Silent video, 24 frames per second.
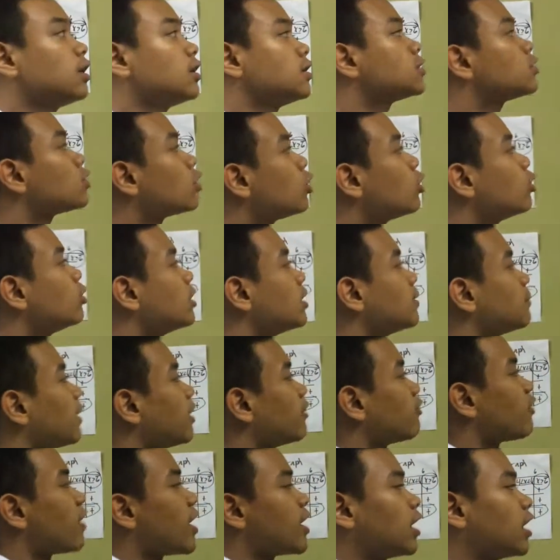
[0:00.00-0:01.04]
So in
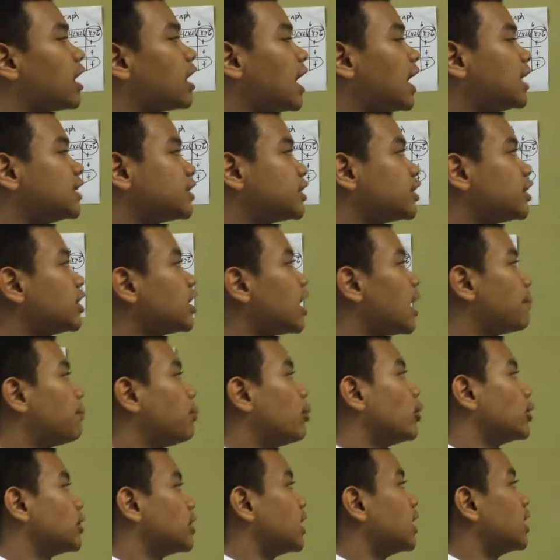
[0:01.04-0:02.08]
my final answer, I
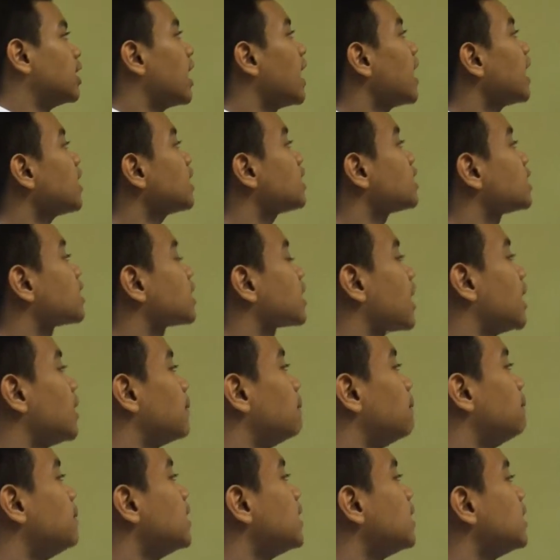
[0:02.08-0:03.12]
put length can
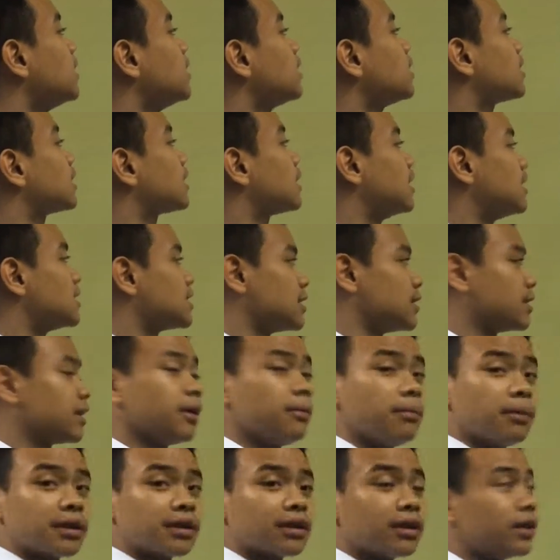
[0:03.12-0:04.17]
be 3
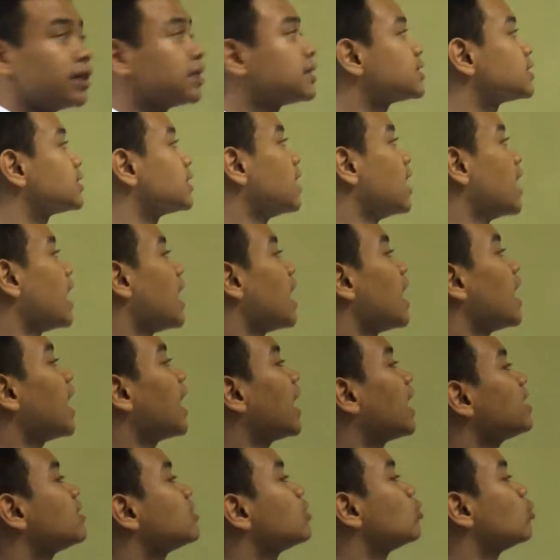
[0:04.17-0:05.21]
centimeters
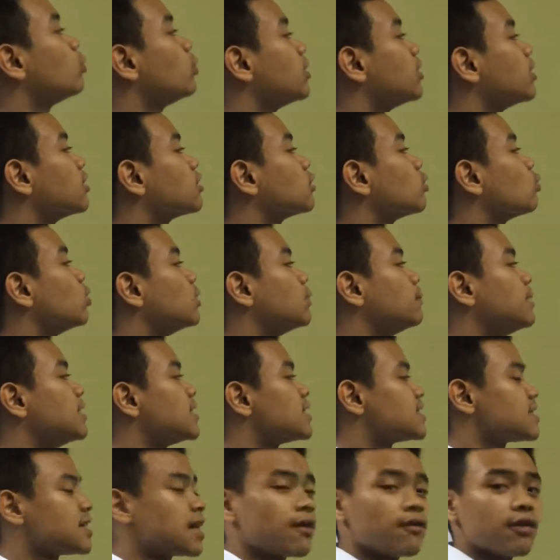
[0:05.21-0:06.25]
and the width will be
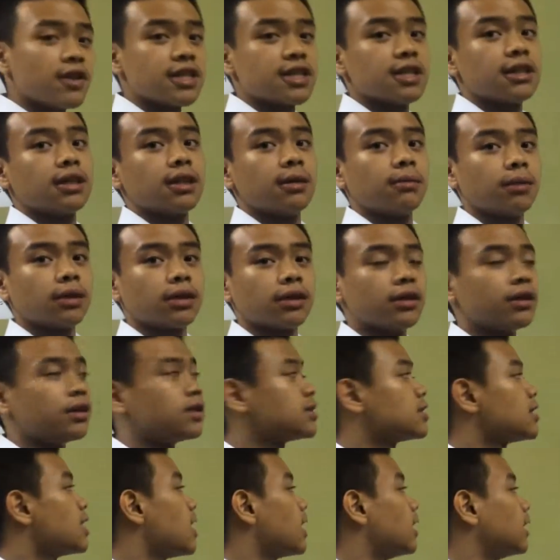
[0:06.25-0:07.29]
7
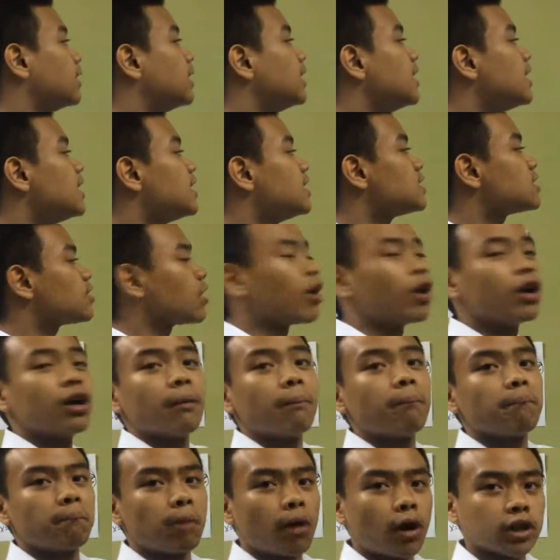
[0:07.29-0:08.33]
centimeters. These are the
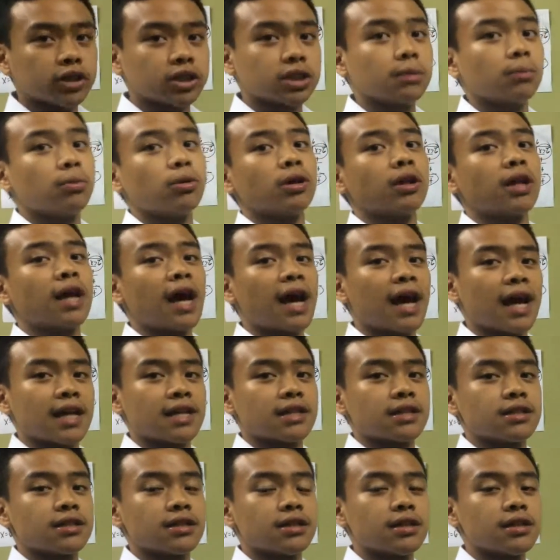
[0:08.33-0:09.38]
possible
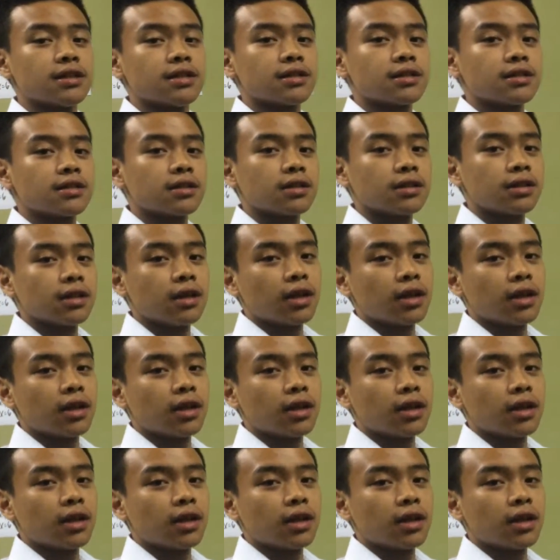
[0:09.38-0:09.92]
answers.